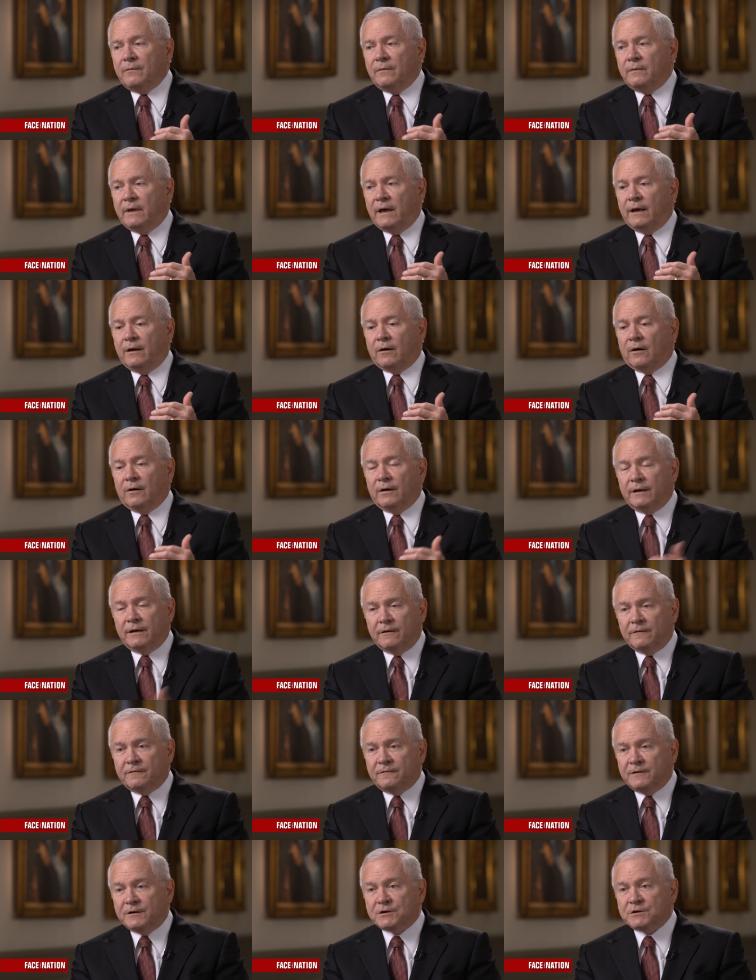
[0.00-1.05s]
they are
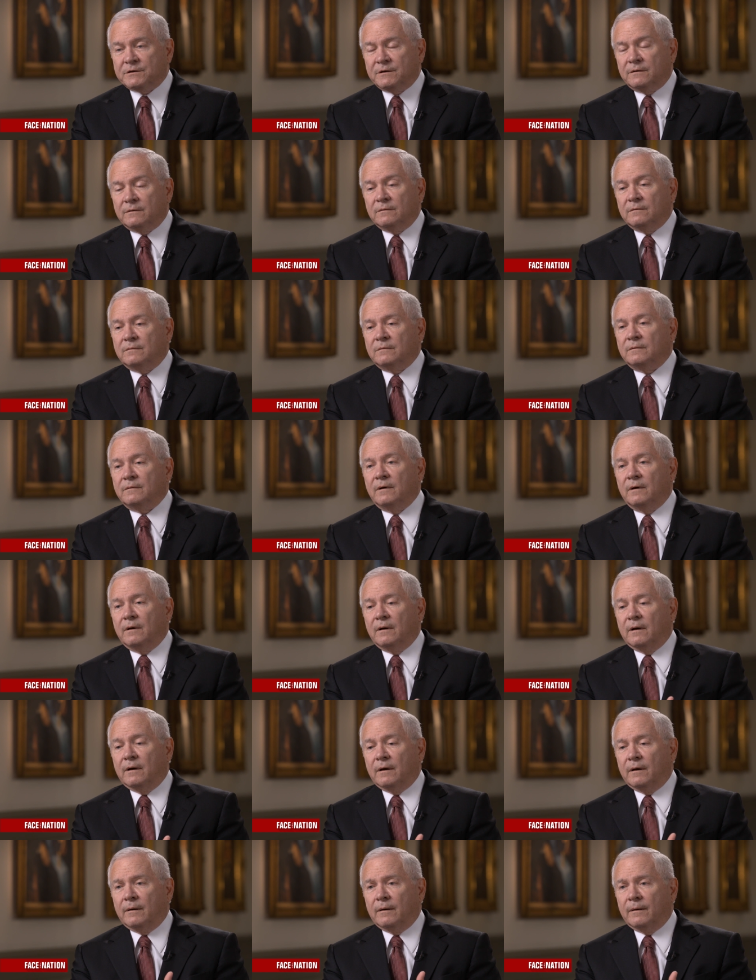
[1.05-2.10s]
inefficient.
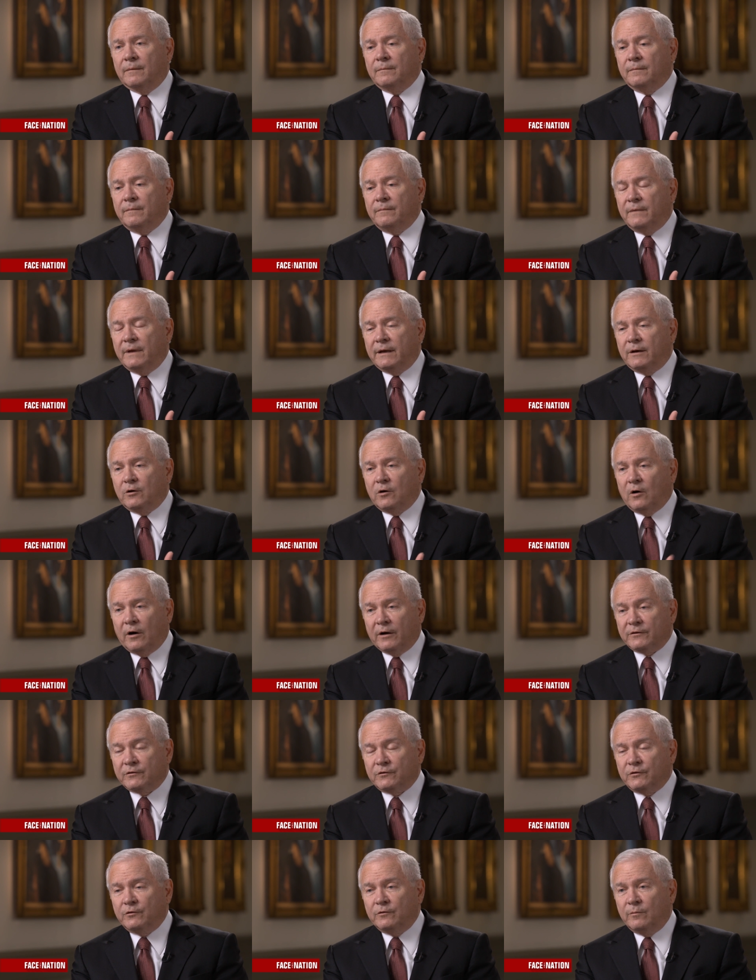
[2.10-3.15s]
Uh, they
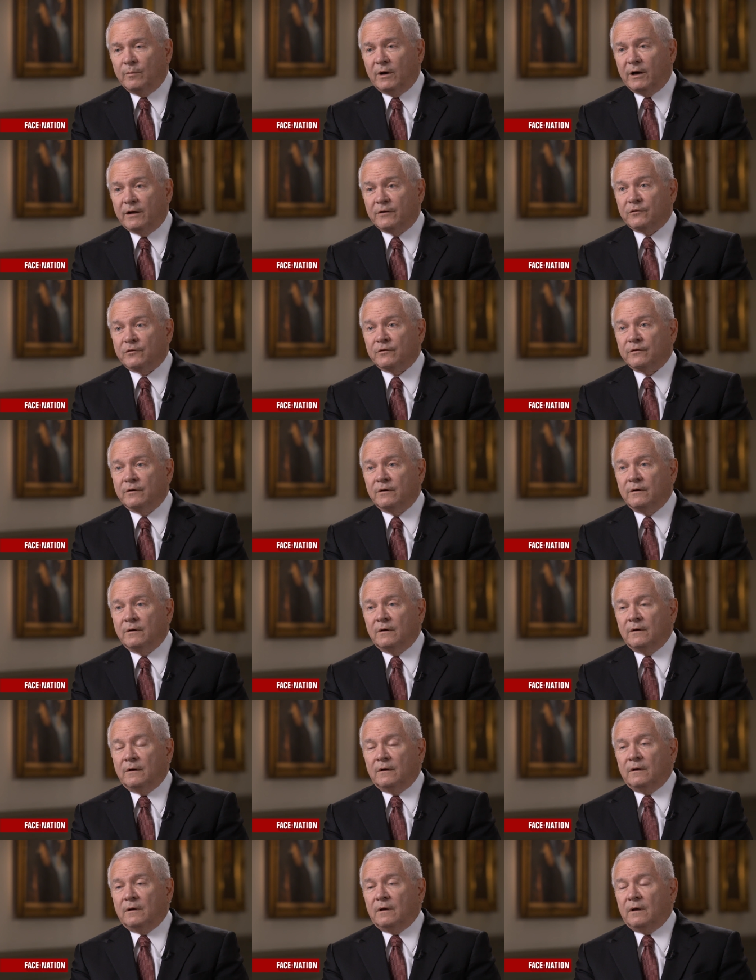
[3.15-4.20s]
cost too much.
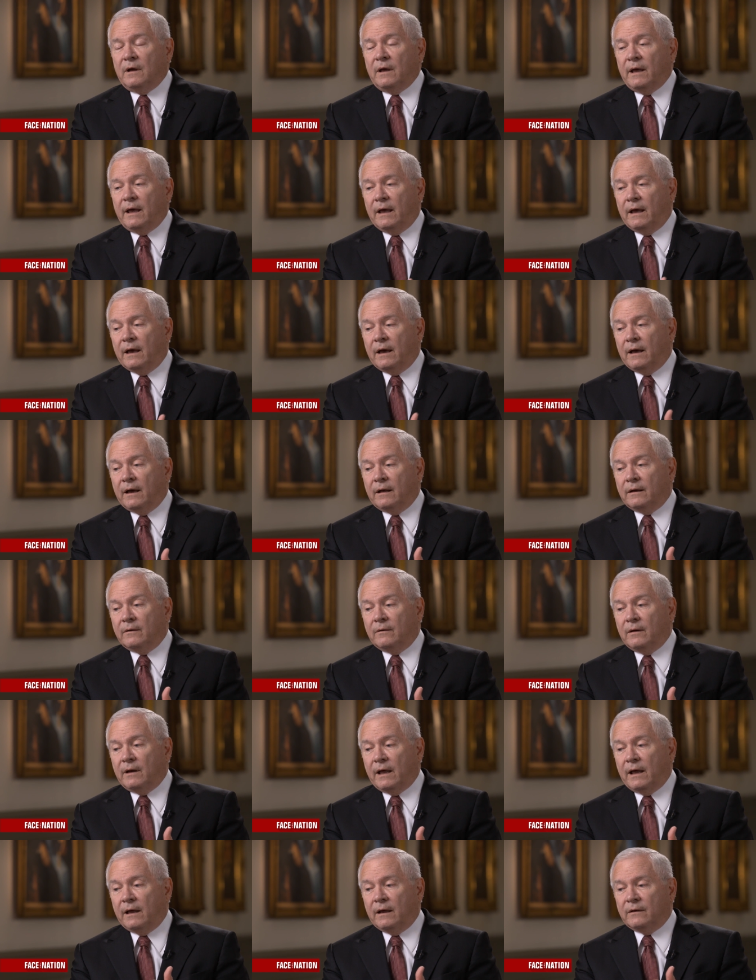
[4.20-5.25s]

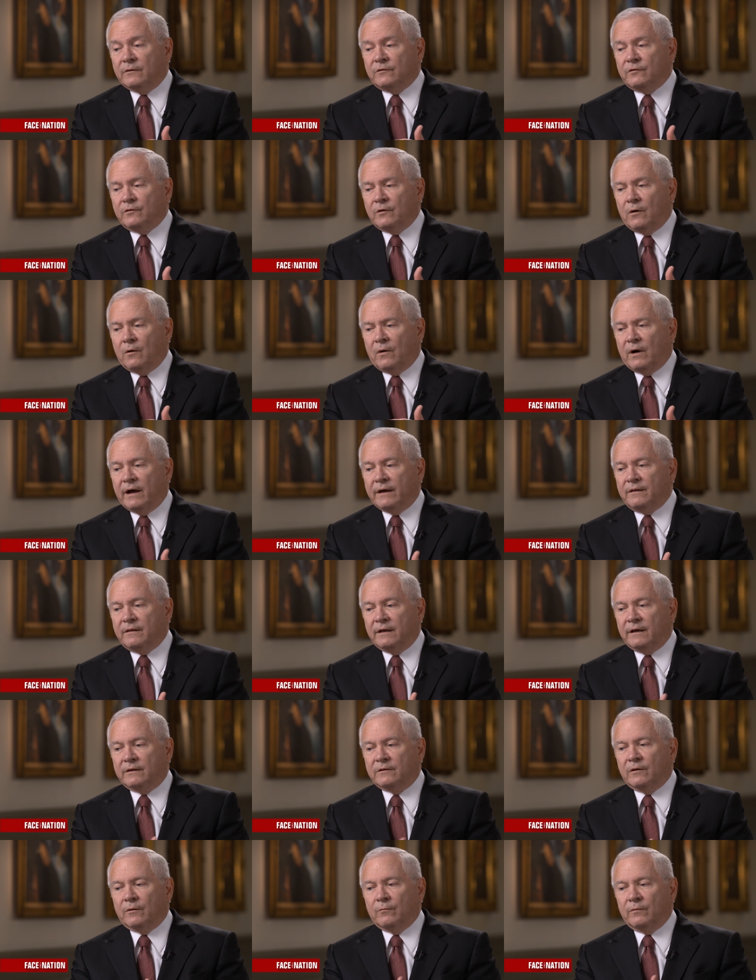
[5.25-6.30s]
And, and so I
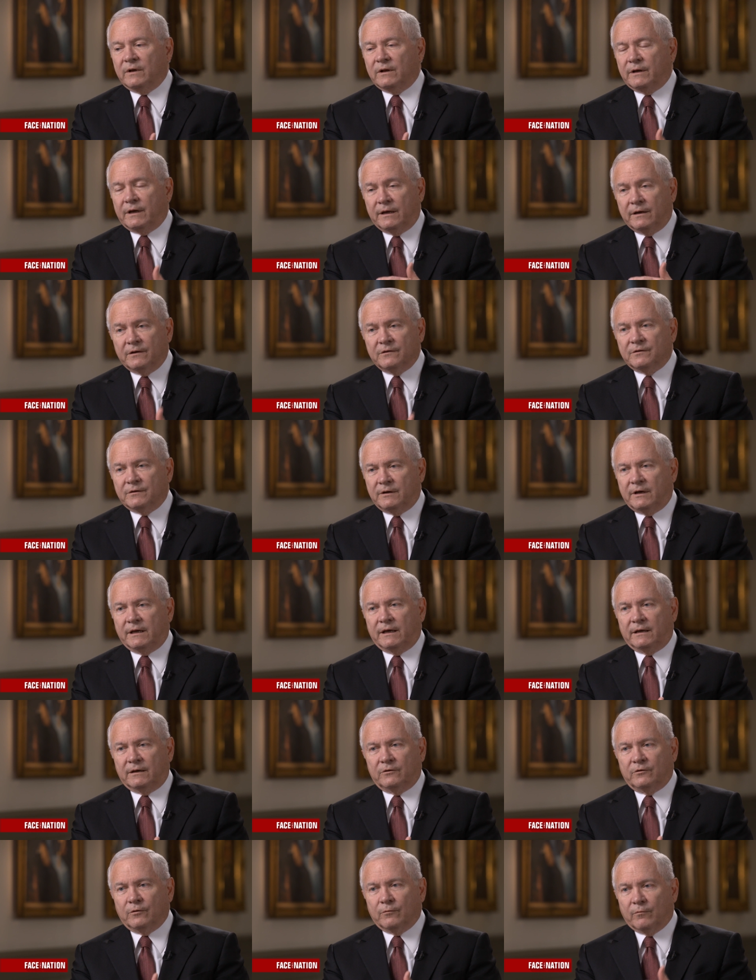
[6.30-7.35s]
think there really is a
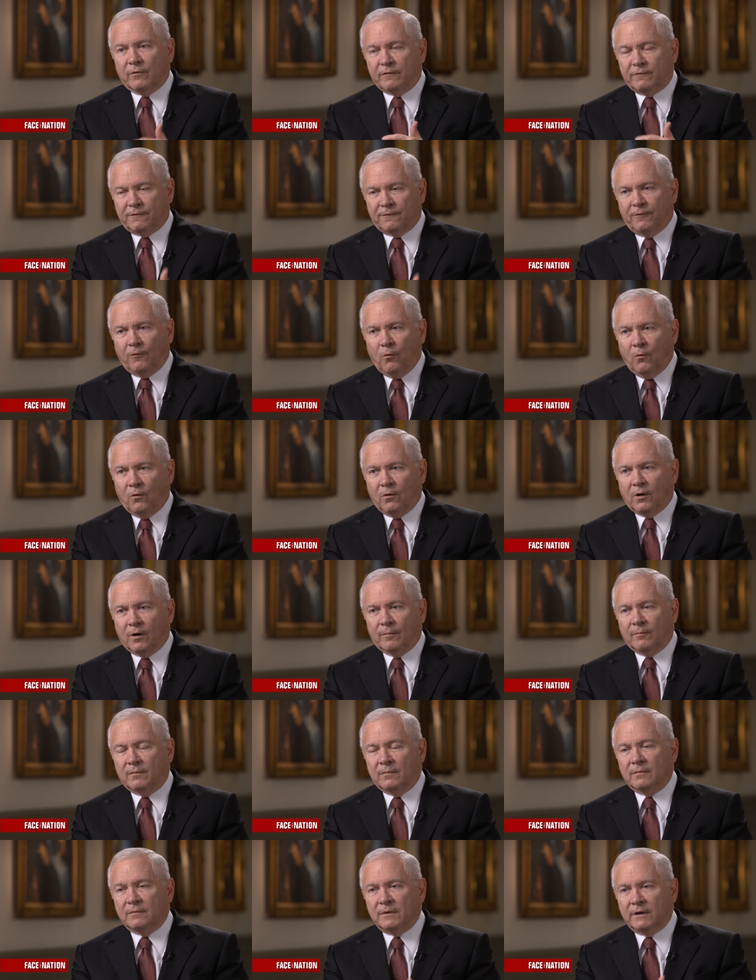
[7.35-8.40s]
need to
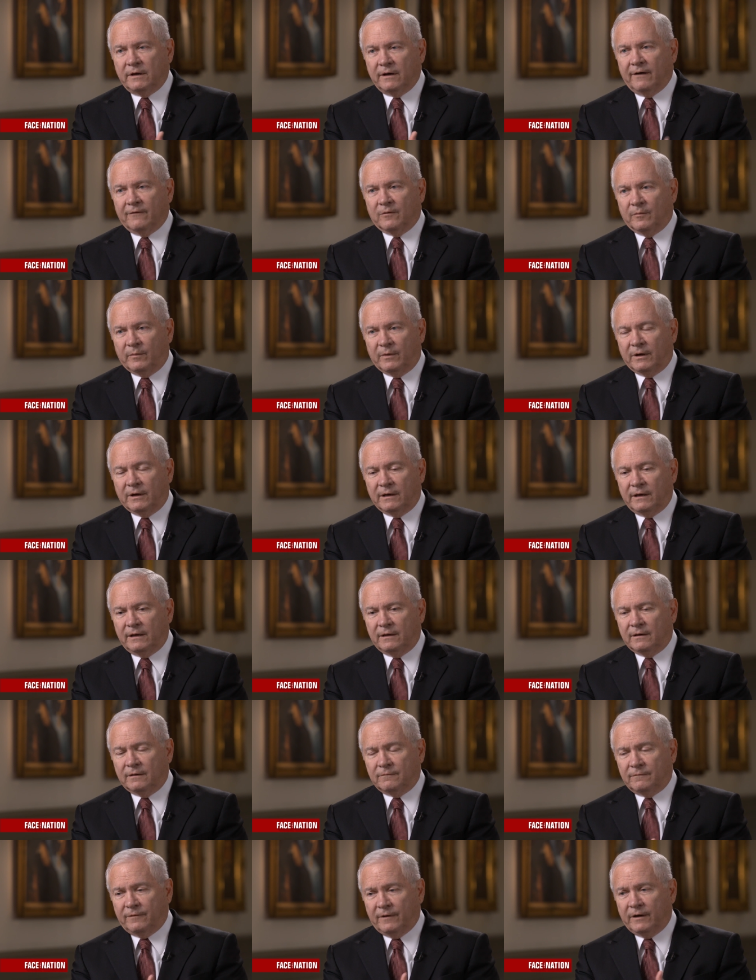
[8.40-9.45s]
reform government
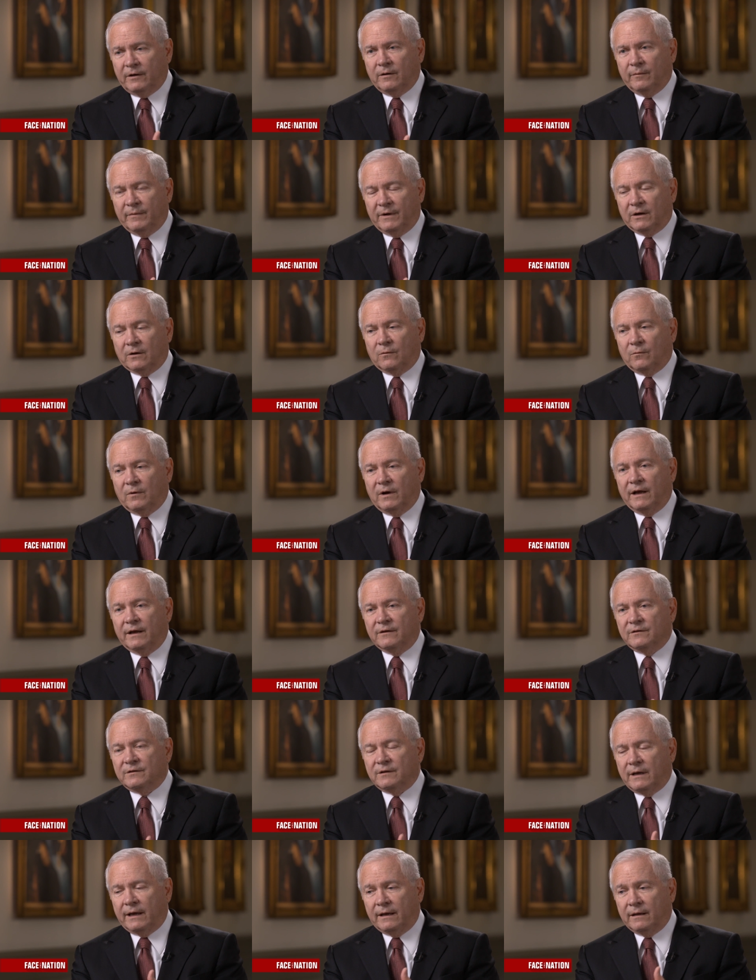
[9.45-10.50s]
in fundamental
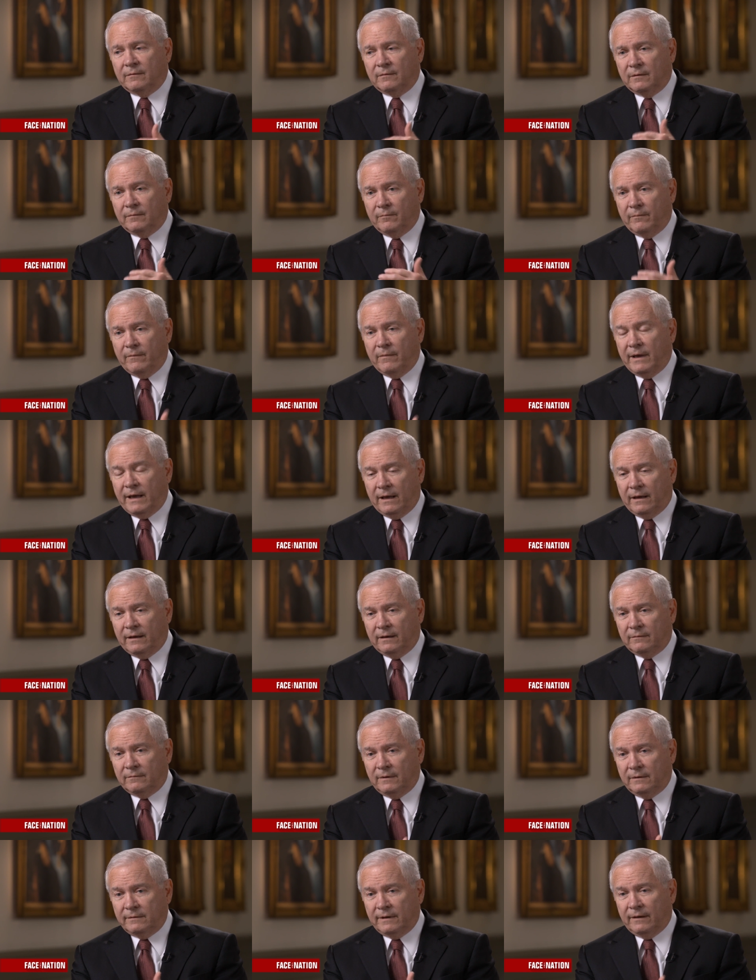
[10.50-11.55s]
ways and,
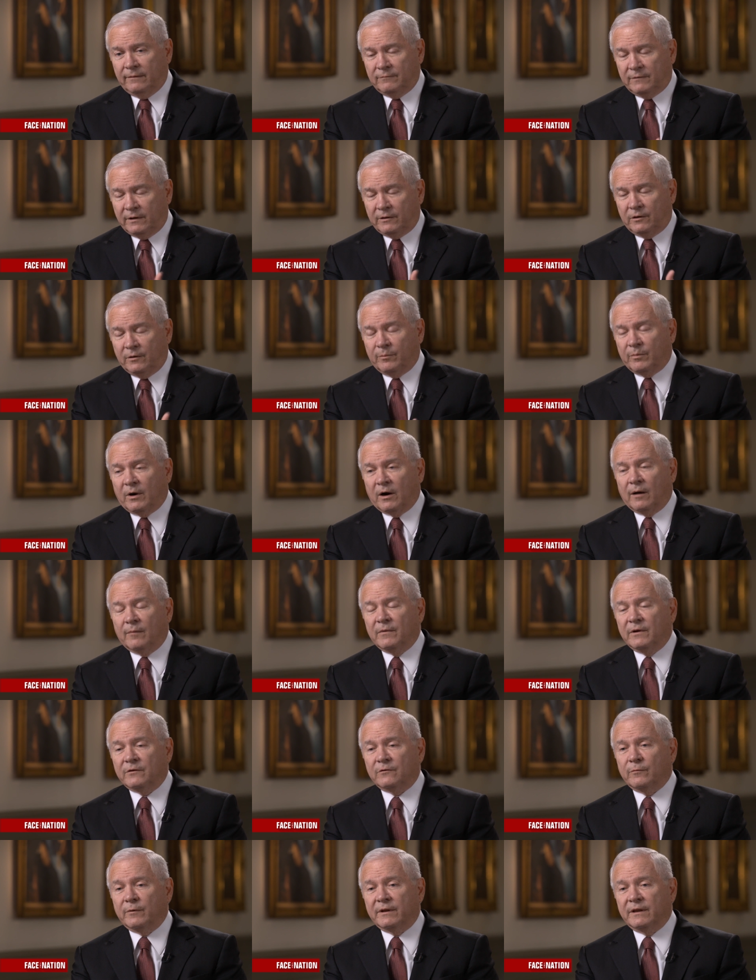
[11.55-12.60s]
and the
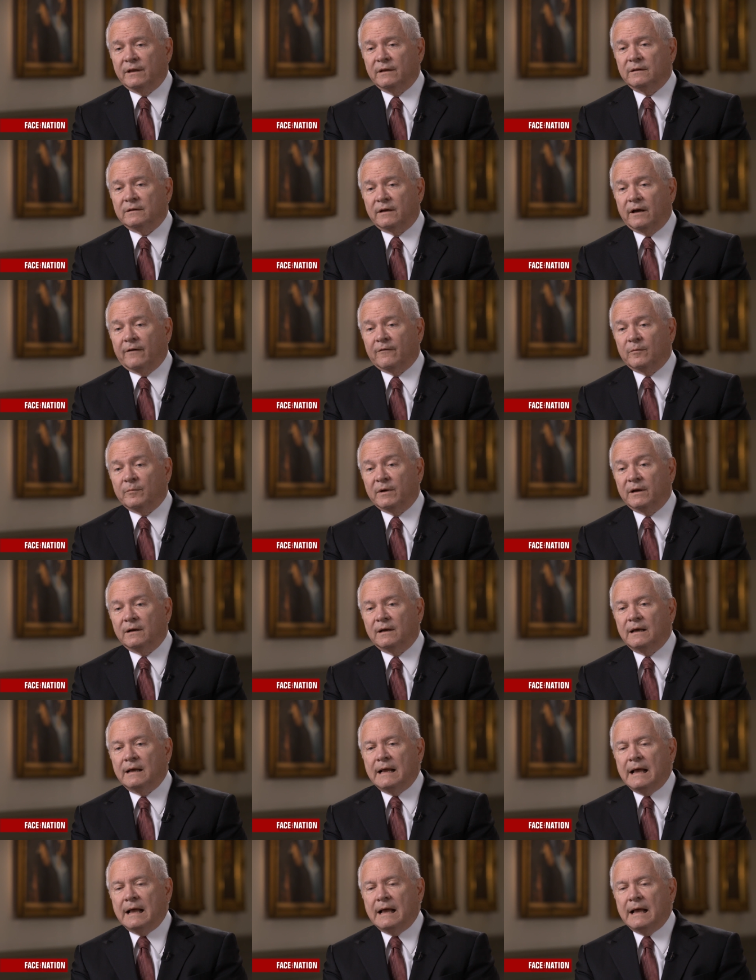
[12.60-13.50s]
departments within government.